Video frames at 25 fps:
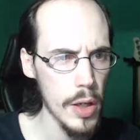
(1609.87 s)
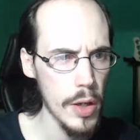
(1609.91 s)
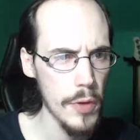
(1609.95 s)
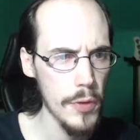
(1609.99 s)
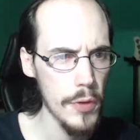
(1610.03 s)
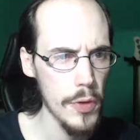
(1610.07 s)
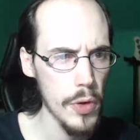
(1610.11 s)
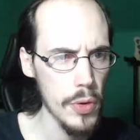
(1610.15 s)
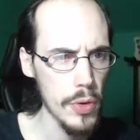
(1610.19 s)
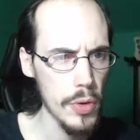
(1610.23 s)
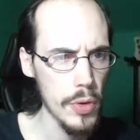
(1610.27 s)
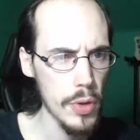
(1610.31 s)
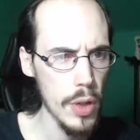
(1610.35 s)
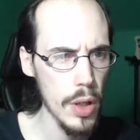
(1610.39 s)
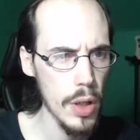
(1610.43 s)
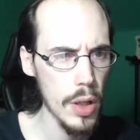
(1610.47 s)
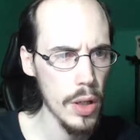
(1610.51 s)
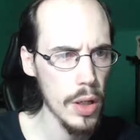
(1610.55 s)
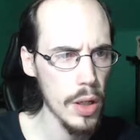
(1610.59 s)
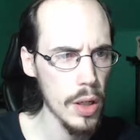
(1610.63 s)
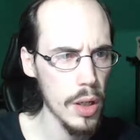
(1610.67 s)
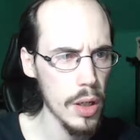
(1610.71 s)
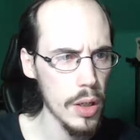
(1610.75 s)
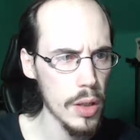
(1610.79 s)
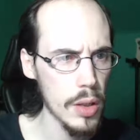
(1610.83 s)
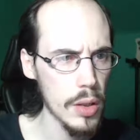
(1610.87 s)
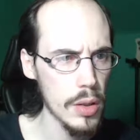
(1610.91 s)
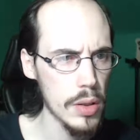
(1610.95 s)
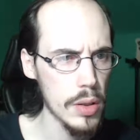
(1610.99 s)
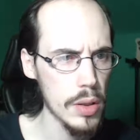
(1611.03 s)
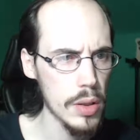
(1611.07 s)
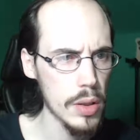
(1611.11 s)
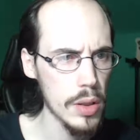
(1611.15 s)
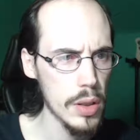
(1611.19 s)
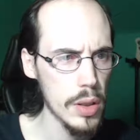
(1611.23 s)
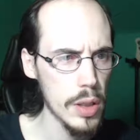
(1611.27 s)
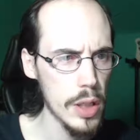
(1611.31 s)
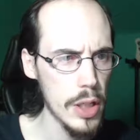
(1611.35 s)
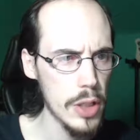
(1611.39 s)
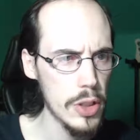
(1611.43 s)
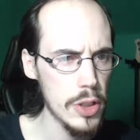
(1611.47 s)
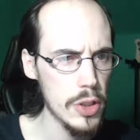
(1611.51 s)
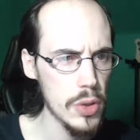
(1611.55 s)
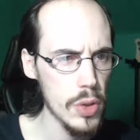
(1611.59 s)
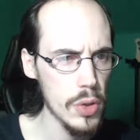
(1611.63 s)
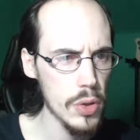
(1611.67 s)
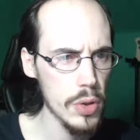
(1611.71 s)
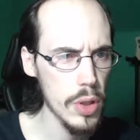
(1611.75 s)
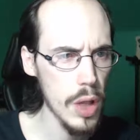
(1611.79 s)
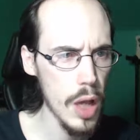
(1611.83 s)
If it's
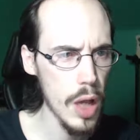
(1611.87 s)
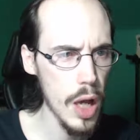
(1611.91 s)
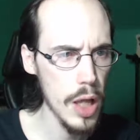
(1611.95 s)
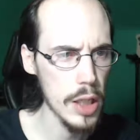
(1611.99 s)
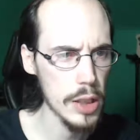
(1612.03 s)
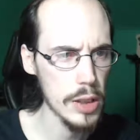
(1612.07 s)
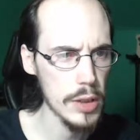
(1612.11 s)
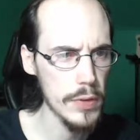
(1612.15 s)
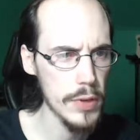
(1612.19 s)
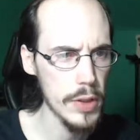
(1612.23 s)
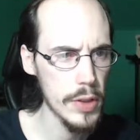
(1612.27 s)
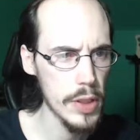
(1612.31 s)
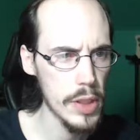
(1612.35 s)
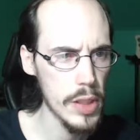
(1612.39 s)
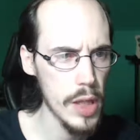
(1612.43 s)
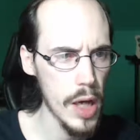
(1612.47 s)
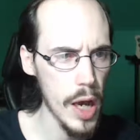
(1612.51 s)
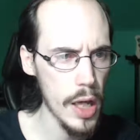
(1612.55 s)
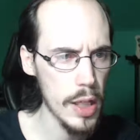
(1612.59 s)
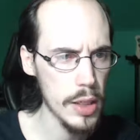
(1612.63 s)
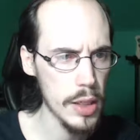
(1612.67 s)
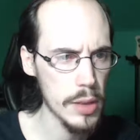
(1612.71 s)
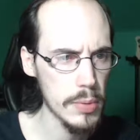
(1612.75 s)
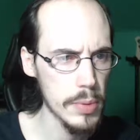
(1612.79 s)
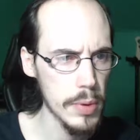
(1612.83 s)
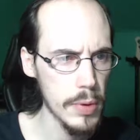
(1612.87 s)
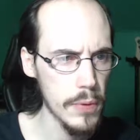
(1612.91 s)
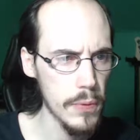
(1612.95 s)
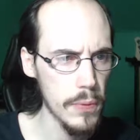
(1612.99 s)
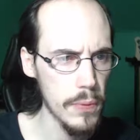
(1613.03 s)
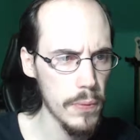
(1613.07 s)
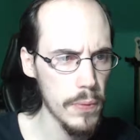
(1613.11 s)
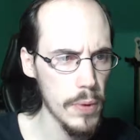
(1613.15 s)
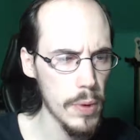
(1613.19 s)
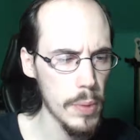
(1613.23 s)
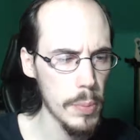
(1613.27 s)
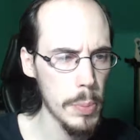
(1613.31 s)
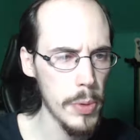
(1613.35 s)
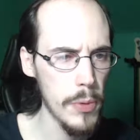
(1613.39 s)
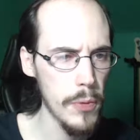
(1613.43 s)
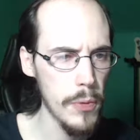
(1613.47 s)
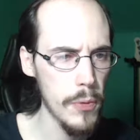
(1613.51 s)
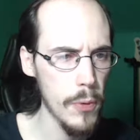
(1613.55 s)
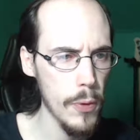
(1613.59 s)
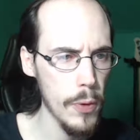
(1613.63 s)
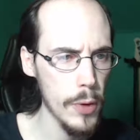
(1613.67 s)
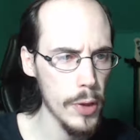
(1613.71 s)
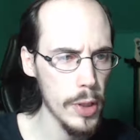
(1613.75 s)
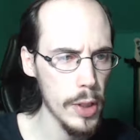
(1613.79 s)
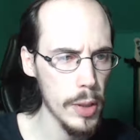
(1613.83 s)
your loss if he dies
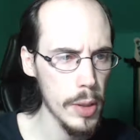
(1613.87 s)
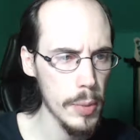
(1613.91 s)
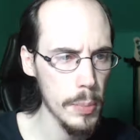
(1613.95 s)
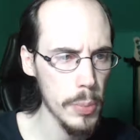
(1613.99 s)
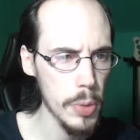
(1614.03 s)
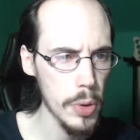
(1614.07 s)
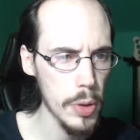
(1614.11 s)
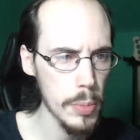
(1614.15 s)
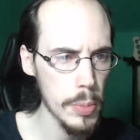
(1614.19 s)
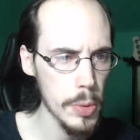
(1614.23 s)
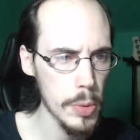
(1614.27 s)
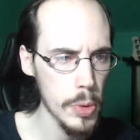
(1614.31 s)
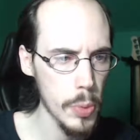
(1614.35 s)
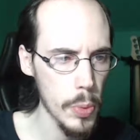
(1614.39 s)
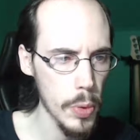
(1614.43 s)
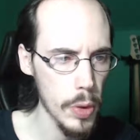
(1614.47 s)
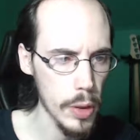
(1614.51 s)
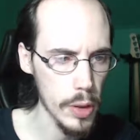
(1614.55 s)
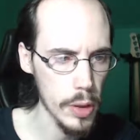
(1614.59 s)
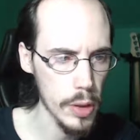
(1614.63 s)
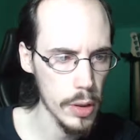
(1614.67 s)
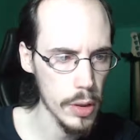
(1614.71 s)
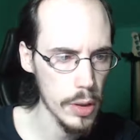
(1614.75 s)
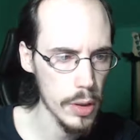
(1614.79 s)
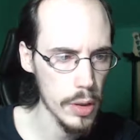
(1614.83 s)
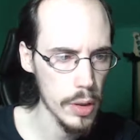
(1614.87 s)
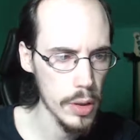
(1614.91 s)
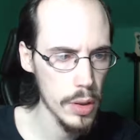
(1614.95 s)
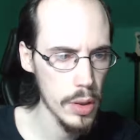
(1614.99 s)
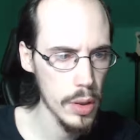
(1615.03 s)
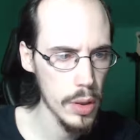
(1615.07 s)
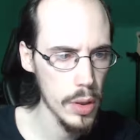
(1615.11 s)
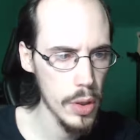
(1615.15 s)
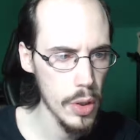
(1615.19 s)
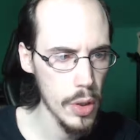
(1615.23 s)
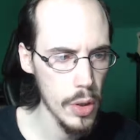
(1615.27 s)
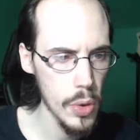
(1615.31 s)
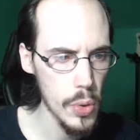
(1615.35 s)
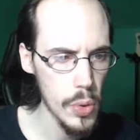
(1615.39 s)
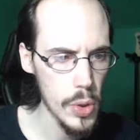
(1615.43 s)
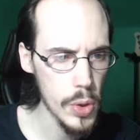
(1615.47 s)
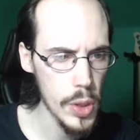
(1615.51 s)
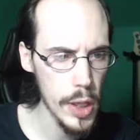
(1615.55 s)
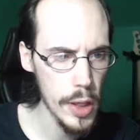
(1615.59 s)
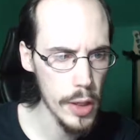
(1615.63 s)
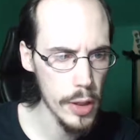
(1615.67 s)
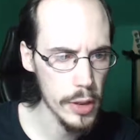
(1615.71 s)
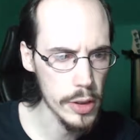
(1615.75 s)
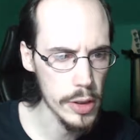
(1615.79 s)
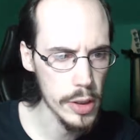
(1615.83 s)
before you can put him to work. Who
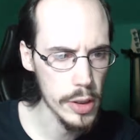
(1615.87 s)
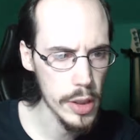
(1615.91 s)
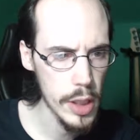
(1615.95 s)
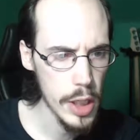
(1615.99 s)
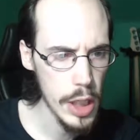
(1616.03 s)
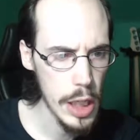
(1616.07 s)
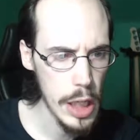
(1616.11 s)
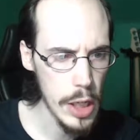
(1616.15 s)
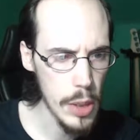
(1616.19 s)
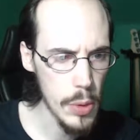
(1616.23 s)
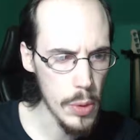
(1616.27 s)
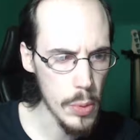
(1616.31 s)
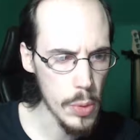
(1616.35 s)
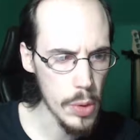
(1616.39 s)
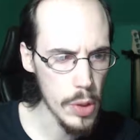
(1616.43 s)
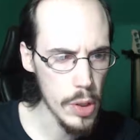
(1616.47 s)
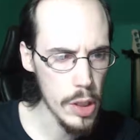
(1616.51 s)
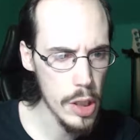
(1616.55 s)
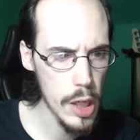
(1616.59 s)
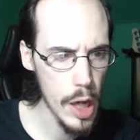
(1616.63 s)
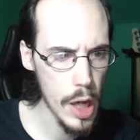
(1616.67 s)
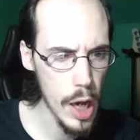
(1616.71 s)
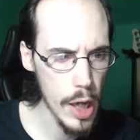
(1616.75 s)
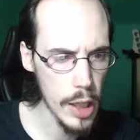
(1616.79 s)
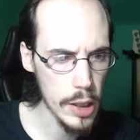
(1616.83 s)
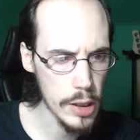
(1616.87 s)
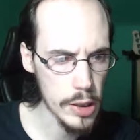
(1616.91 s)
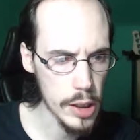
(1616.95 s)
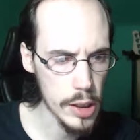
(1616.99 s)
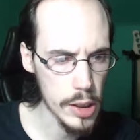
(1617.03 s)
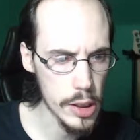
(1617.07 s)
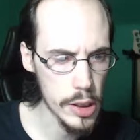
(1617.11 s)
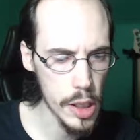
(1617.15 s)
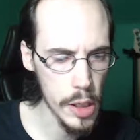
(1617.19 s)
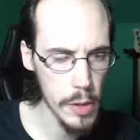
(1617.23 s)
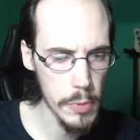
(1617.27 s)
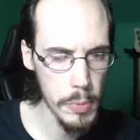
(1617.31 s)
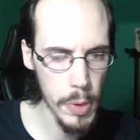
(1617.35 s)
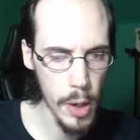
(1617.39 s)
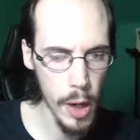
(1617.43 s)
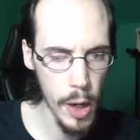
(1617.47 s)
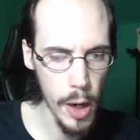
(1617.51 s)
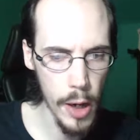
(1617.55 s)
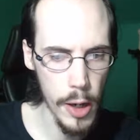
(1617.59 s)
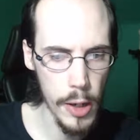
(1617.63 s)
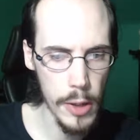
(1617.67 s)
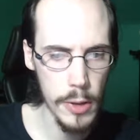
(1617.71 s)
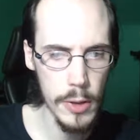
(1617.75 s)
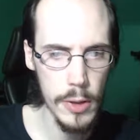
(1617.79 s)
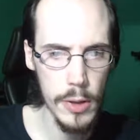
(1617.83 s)
cares? Even when he dies, he's left
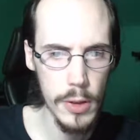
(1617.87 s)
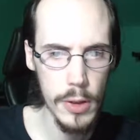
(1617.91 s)
behind.